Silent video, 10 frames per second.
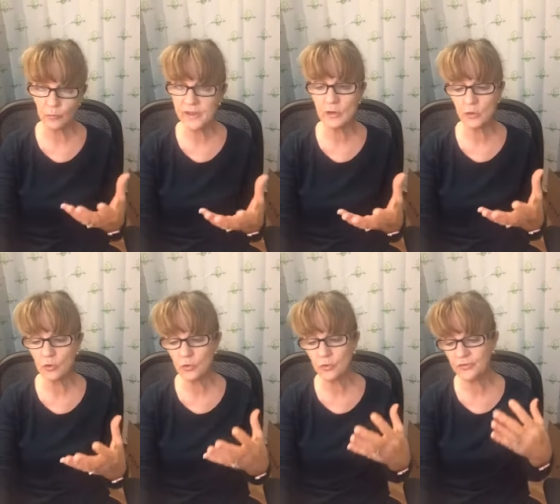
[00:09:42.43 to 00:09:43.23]

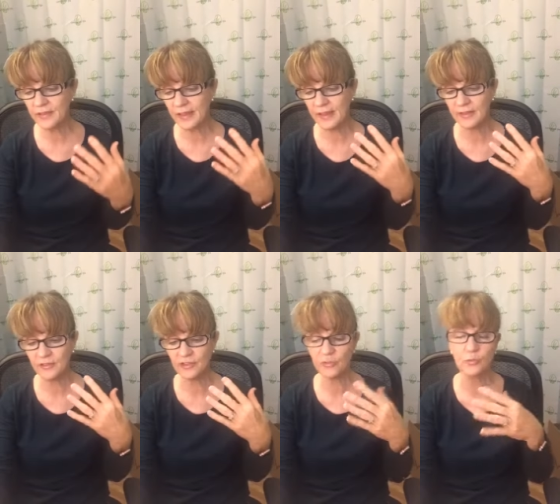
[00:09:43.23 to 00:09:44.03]
wrinkles and
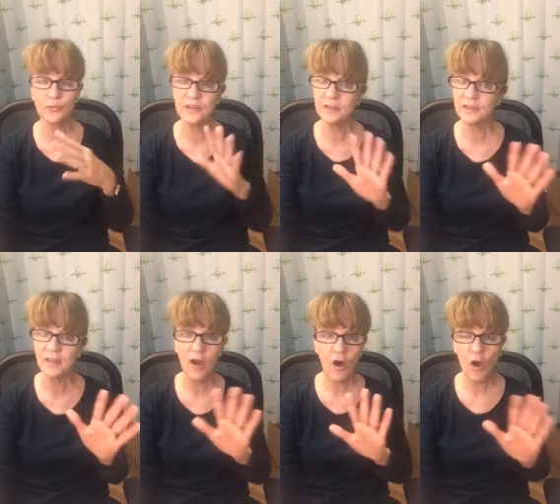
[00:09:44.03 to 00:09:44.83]
just really
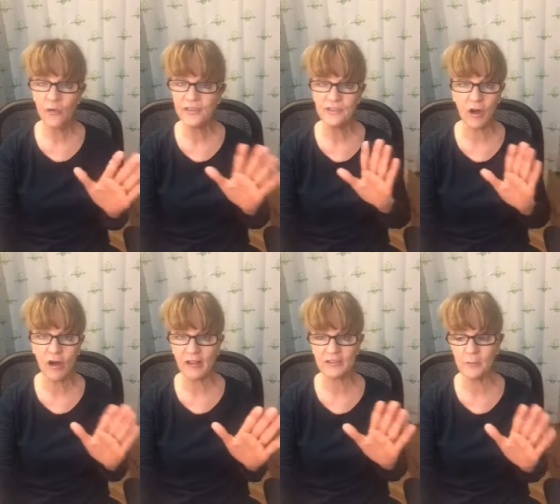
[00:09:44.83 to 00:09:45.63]
all these
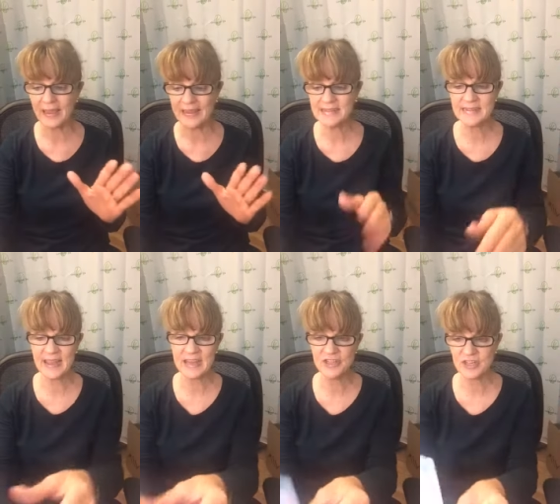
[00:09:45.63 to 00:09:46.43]
awesome
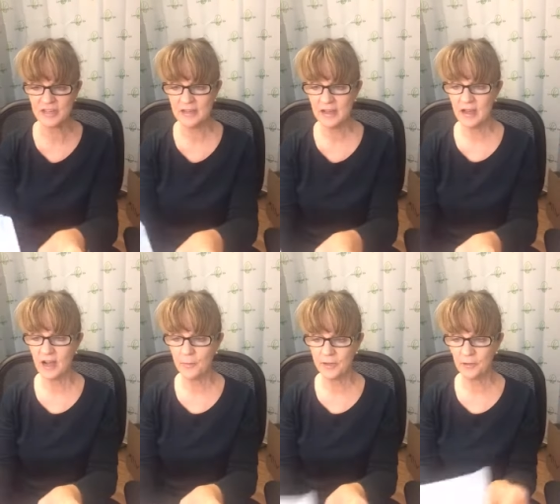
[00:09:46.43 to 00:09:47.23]
anti-aging
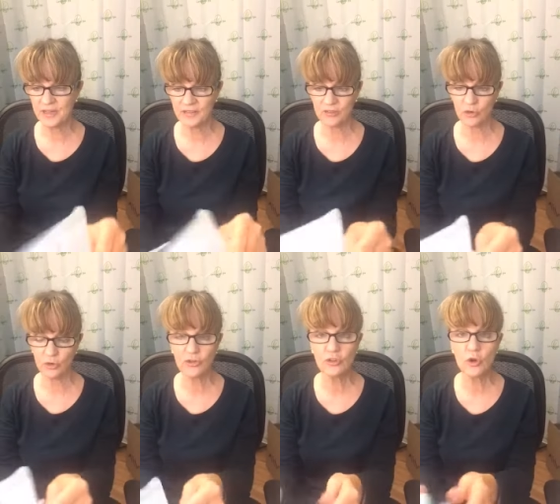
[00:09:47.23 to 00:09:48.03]
um, ingredients that are
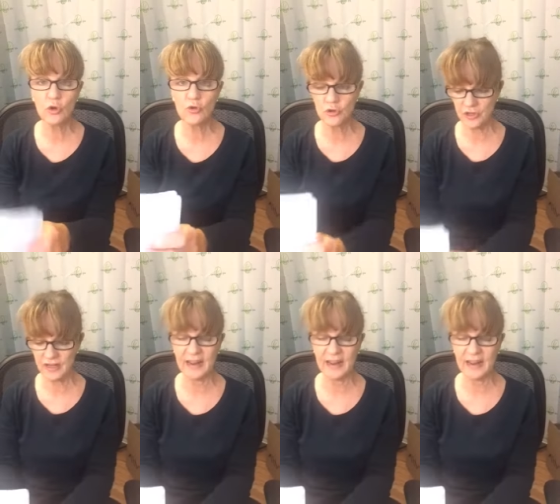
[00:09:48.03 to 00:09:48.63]
so good.